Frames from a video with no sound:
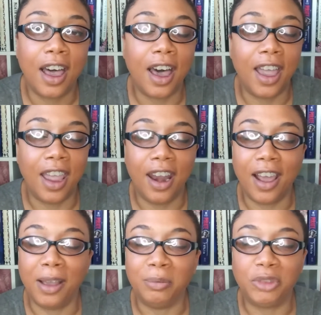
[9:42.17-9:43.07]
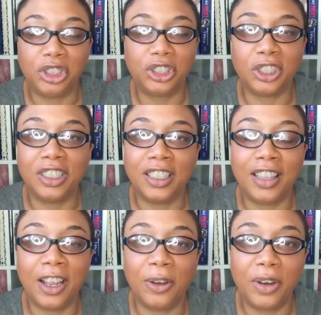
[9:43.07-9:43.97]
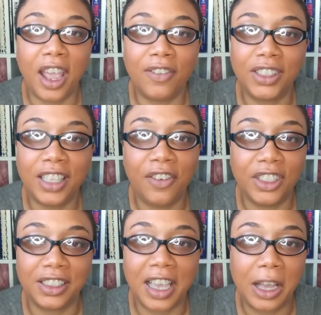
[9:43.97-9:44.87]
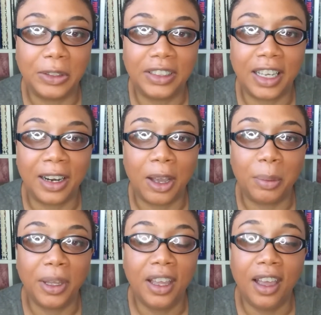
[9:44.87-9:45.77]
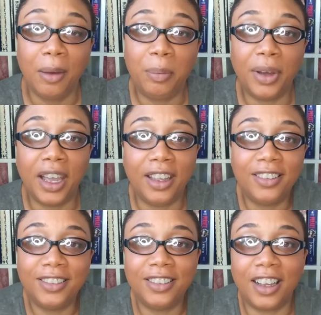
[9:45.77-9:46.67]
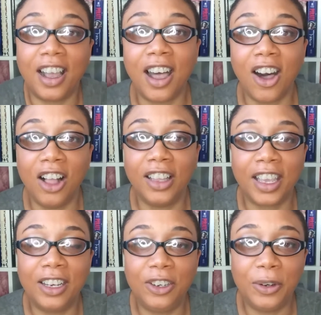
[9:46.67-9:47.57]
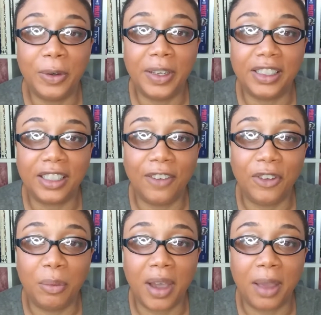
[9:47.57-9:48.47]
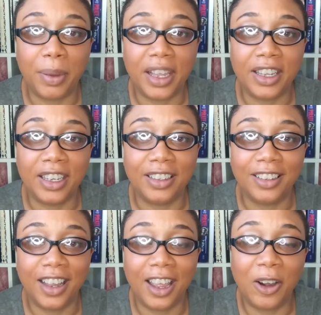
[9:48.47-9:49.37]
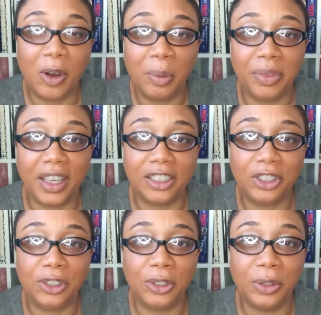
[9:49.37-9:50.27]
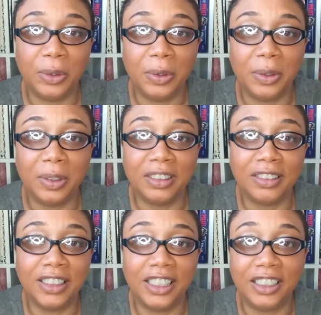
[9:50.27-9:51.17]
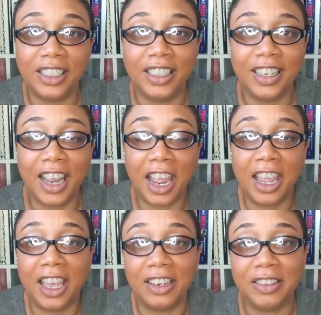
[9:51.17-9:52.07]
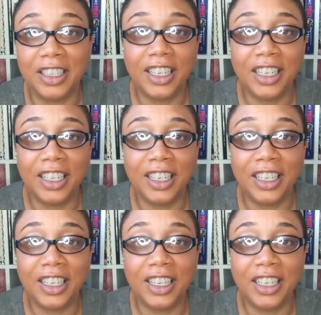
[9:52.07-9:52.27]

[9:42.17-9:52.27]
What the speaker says: and I'm sure that they don't have a savings account set up. But all I could do is give you my opinion and hope that you listen and